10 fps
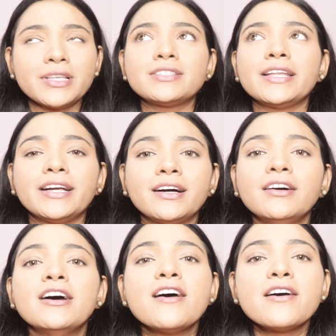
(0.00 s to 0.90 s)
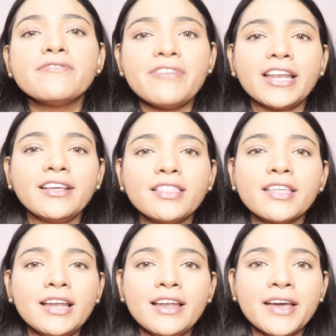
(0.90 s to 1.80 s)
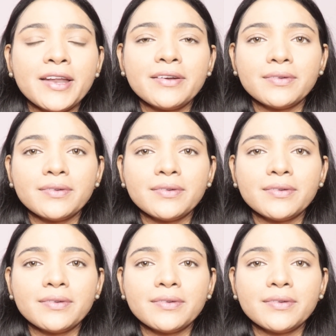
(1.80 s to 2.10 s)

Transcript: There's like a very thin layer.